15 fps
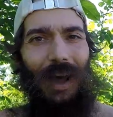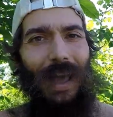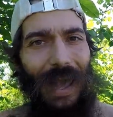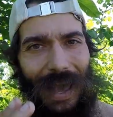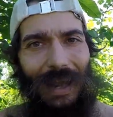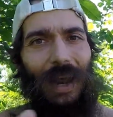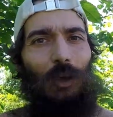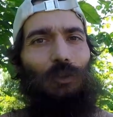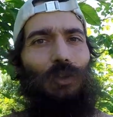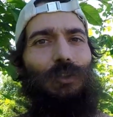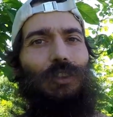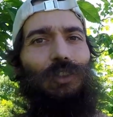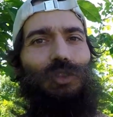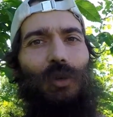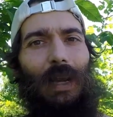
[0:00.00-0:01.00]
I head out on
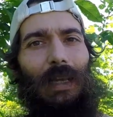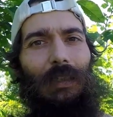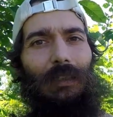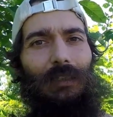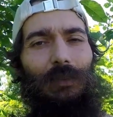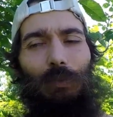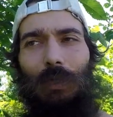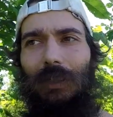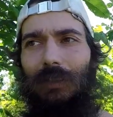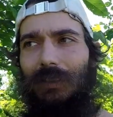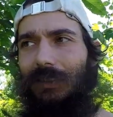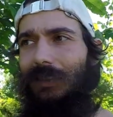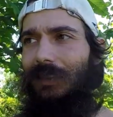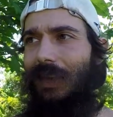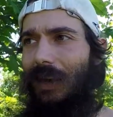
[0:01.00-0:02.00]
the trails,
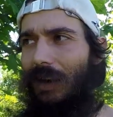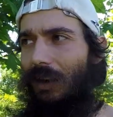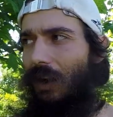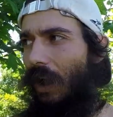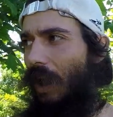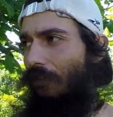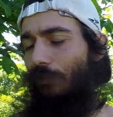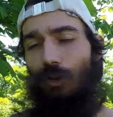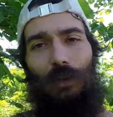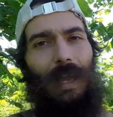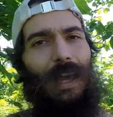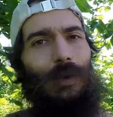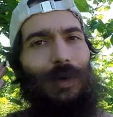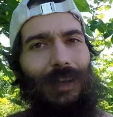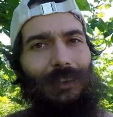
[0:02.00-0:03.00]
because there I
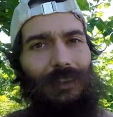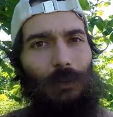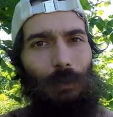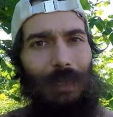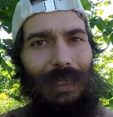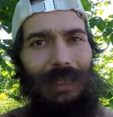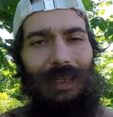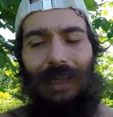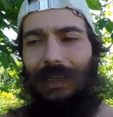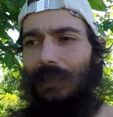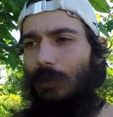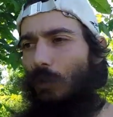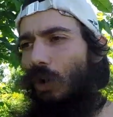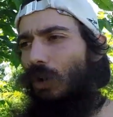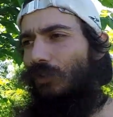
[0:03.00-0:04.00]
forget about speed, and
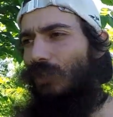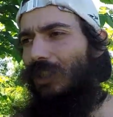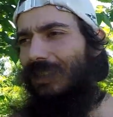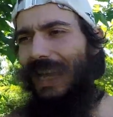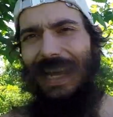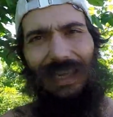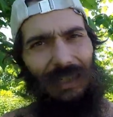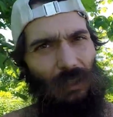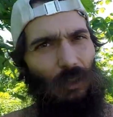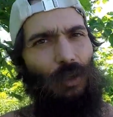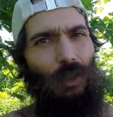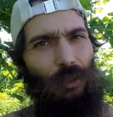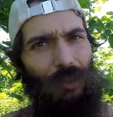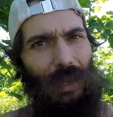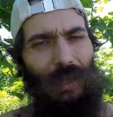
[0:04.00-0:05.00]
it's more of a
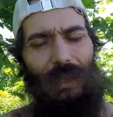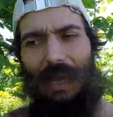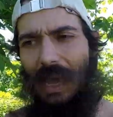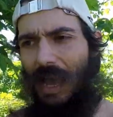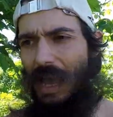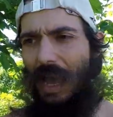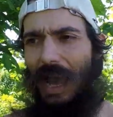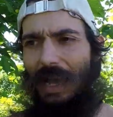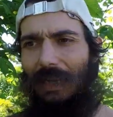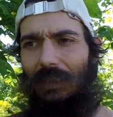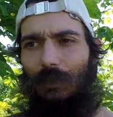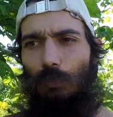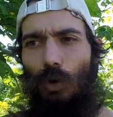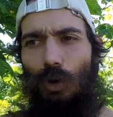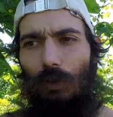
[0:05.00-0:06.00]
technical thing, and
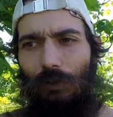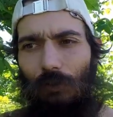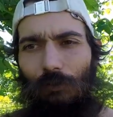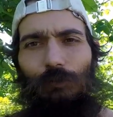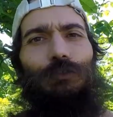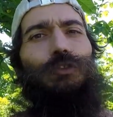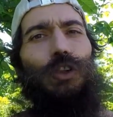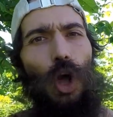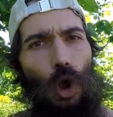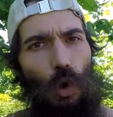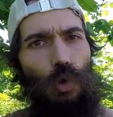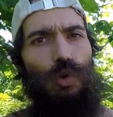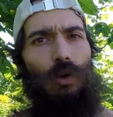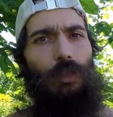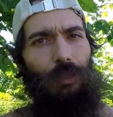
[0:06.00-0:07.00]
it's more of a
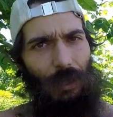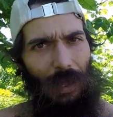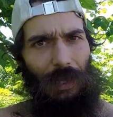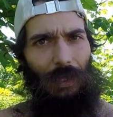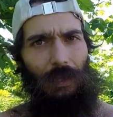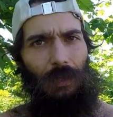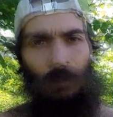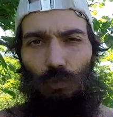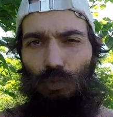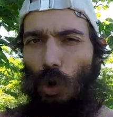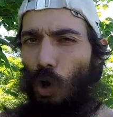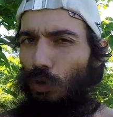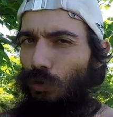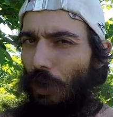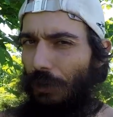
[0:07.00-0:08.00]
flow thing.
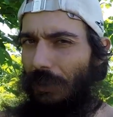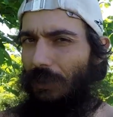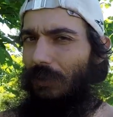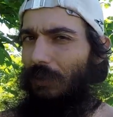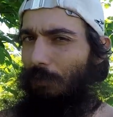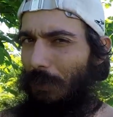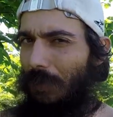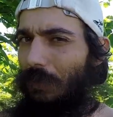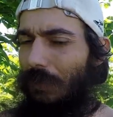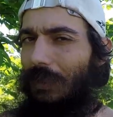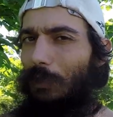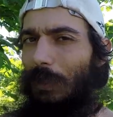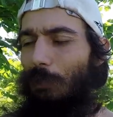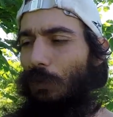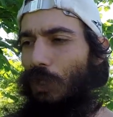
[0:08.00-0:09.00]
Road running can be a
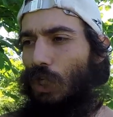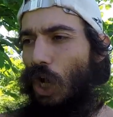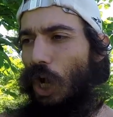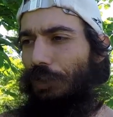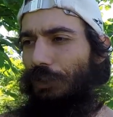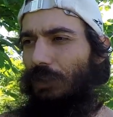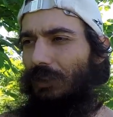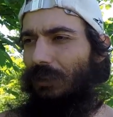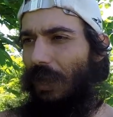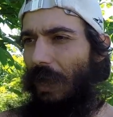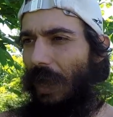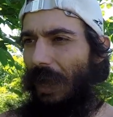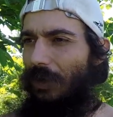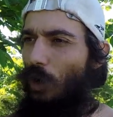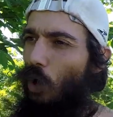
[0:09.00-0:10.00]
little bit monotonous.
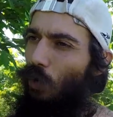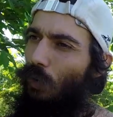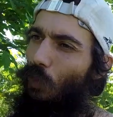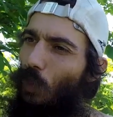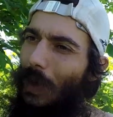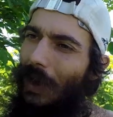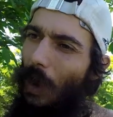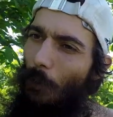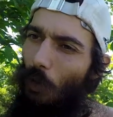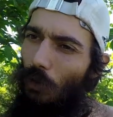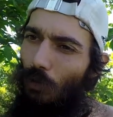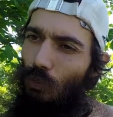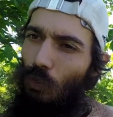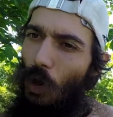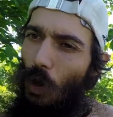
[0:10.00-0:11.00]
I, I know when I'm on
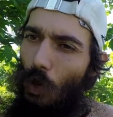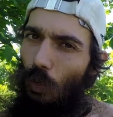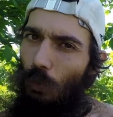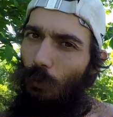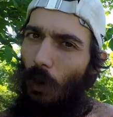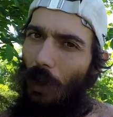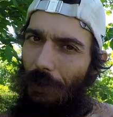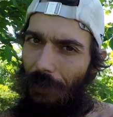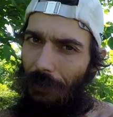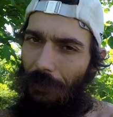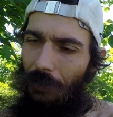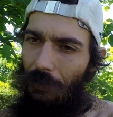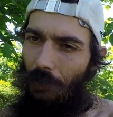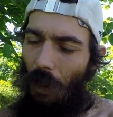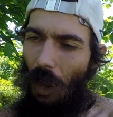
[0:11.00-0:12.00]
the road
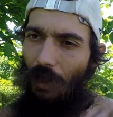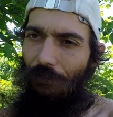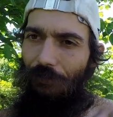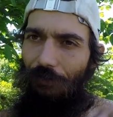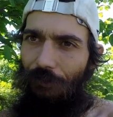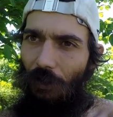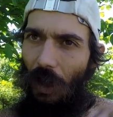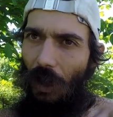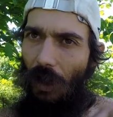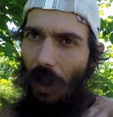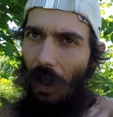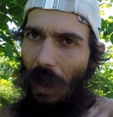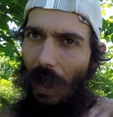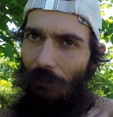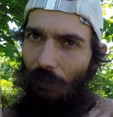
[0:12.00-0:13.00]
running, I, f I,
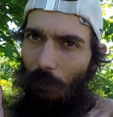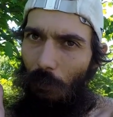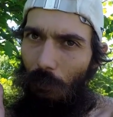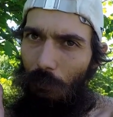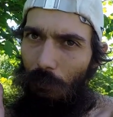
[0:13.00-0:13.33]
I have a